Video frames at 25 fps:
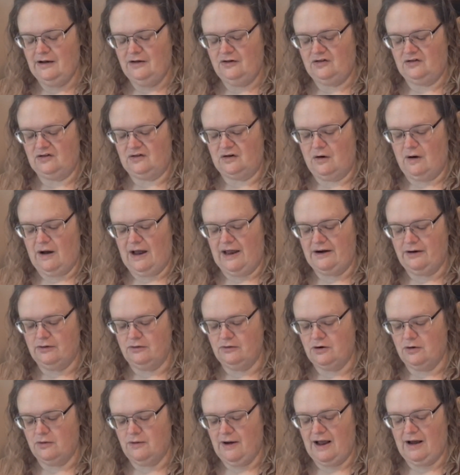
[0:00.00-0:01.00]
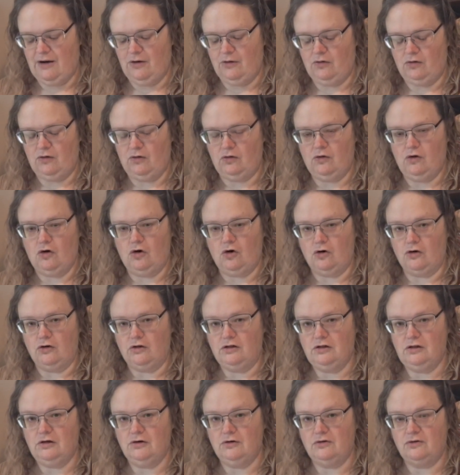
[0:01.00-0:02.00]
So I don't know how
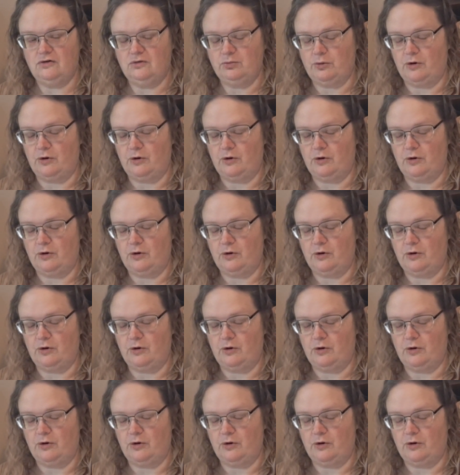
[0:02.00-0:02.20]
good those